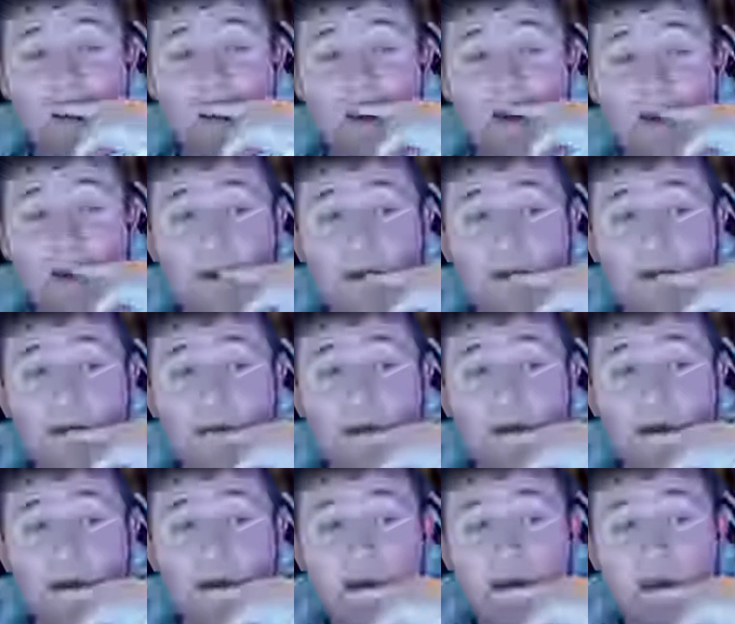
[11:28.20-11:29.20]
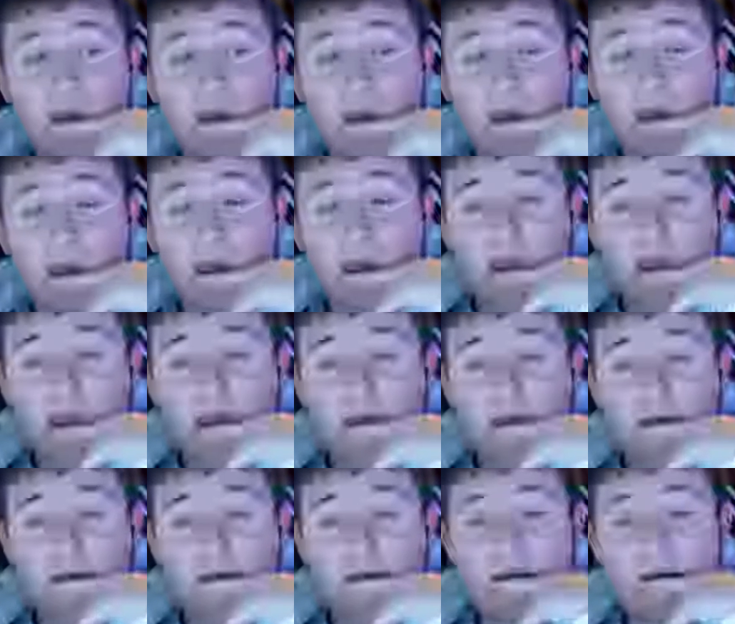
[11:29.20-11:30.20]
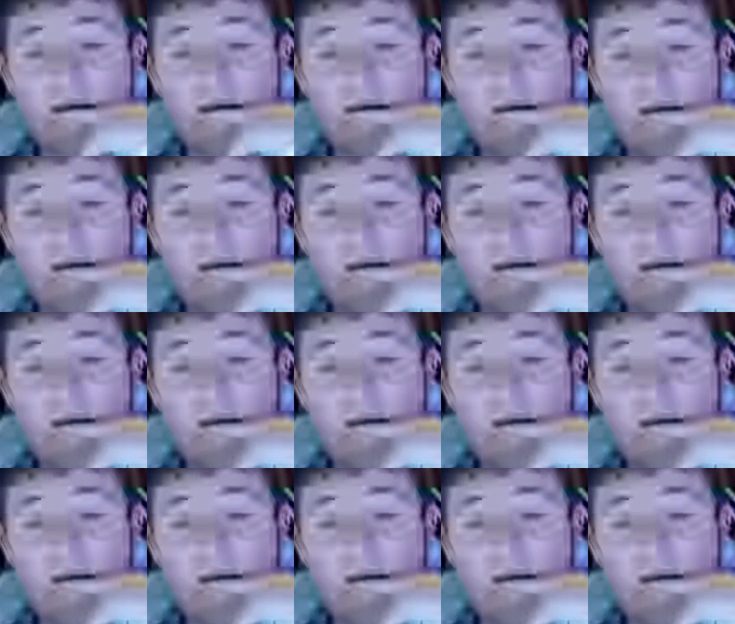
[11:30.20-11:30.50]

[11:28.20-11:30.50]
what motion pattern do we want it to